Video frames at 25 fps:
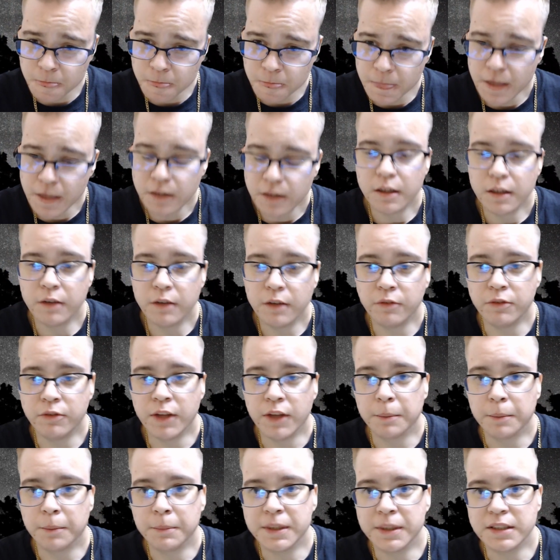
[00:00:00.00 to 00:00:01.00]
If that
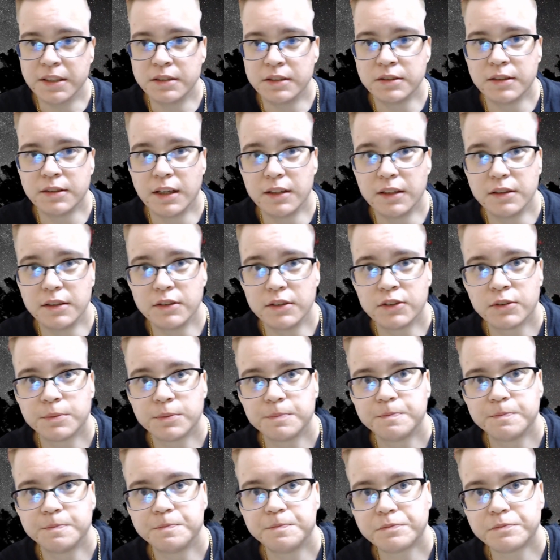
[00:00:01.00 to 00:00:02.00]
makes sense.
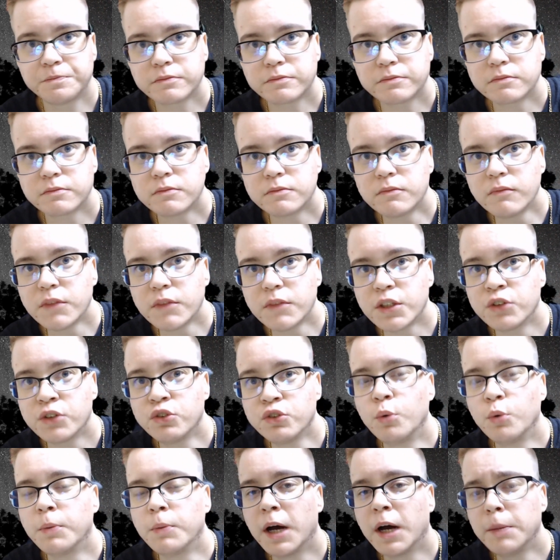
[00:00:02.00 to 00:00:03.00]
So,
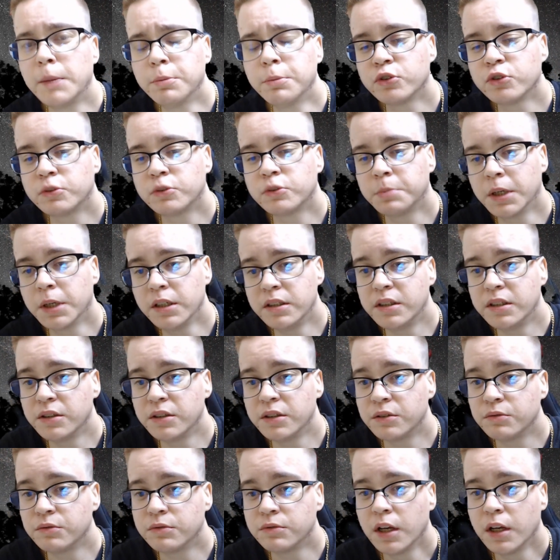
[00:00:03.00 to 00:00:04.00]
my
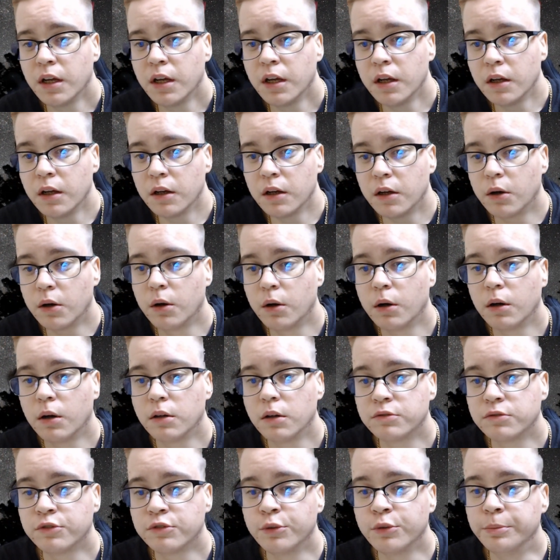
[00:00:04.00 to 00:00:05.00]
perspective uh,
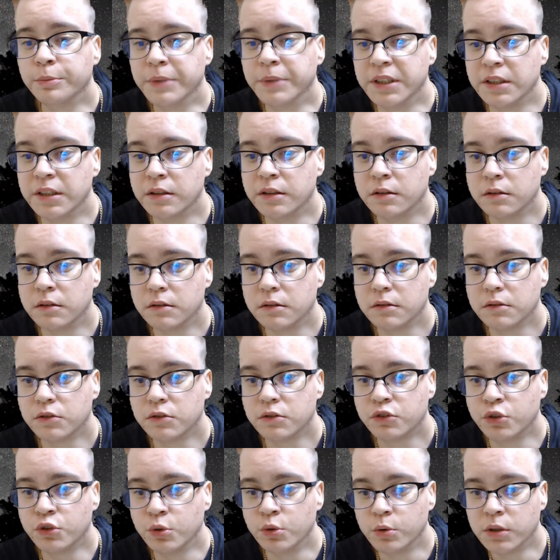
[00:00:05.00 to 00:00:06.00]
for me
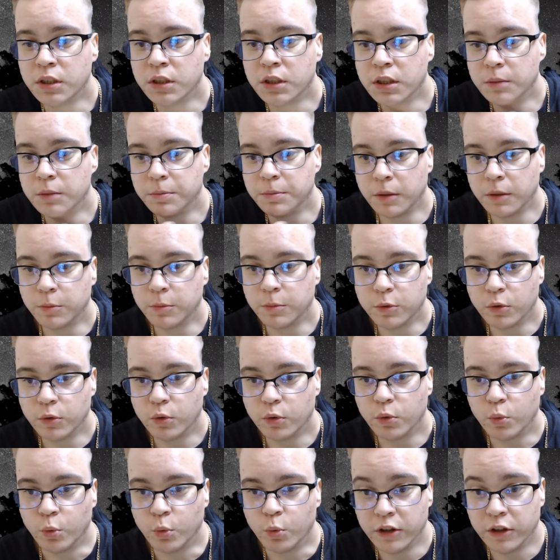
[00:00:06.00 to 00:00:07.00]
to keep up
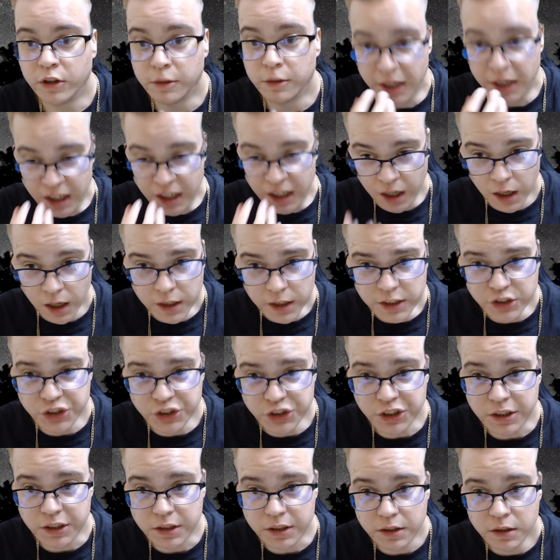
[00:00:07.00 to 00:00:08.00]
with my
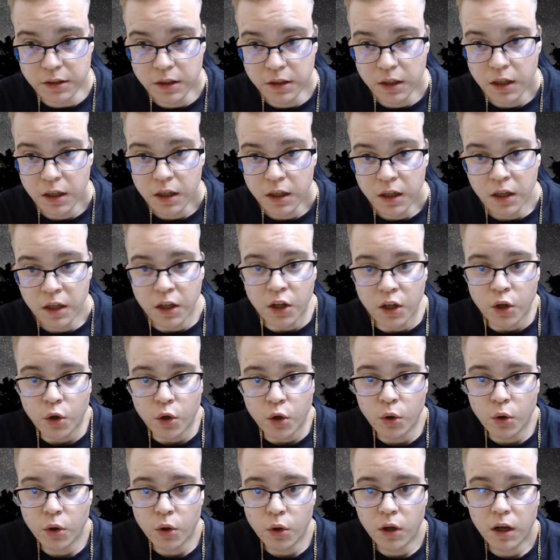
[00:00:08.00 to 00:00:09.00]
hygiene
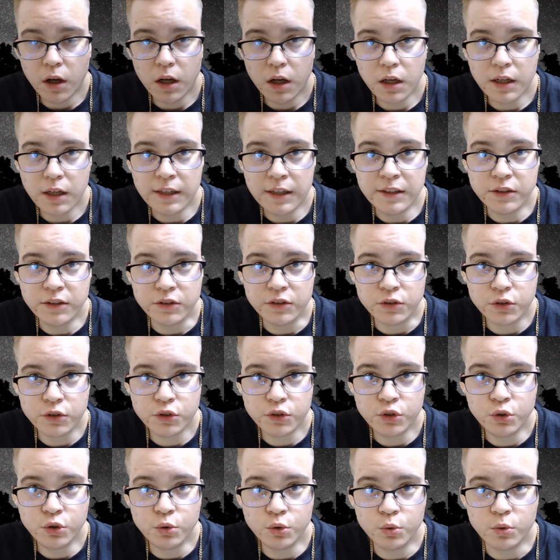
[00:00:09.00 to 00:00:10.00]
is
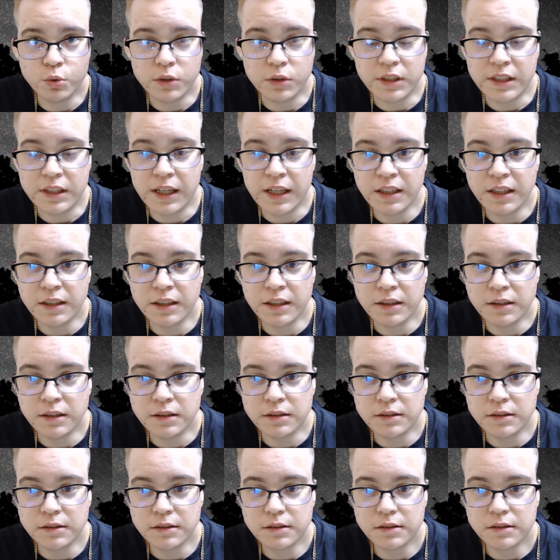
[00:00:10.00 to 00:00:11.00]
to
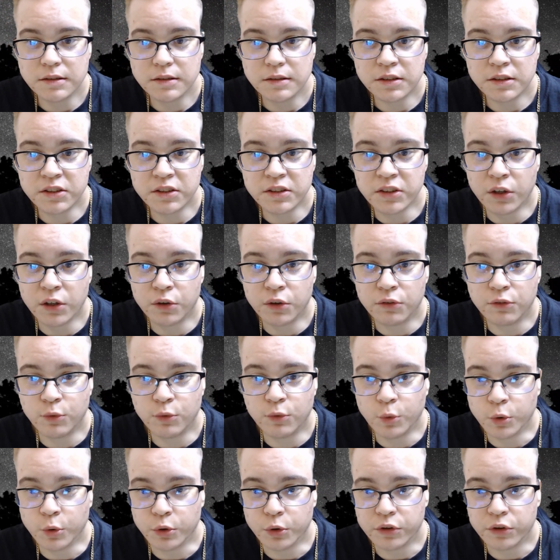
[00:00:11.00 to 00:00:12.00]
gain
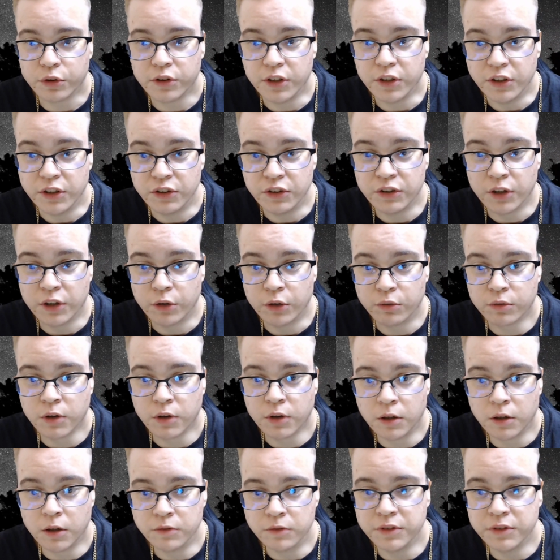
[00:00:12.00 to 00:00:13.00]
self-worth and
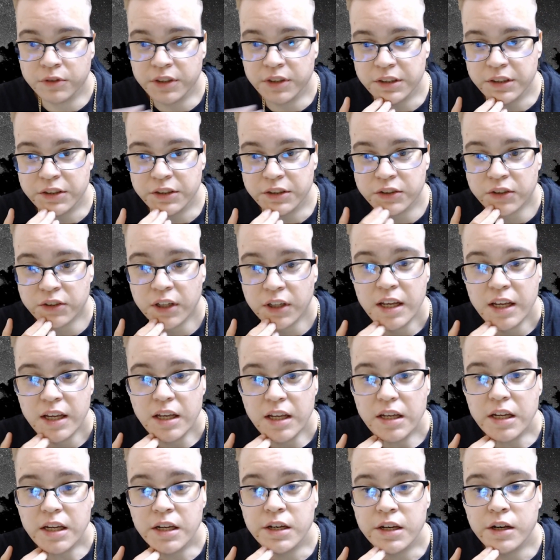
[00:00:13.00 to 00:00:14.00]
self-confidence
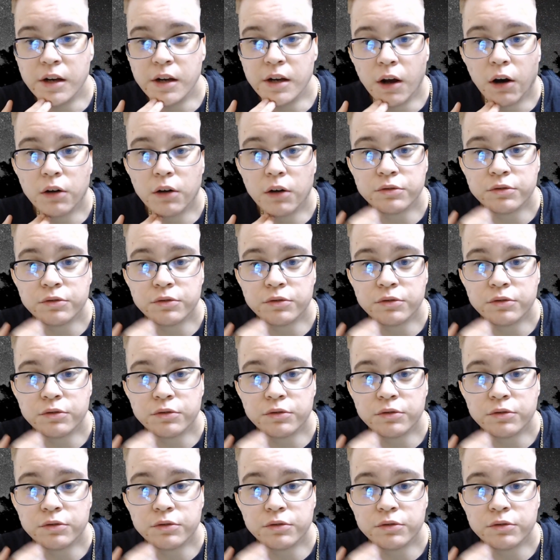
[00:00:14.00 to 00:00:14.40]
enough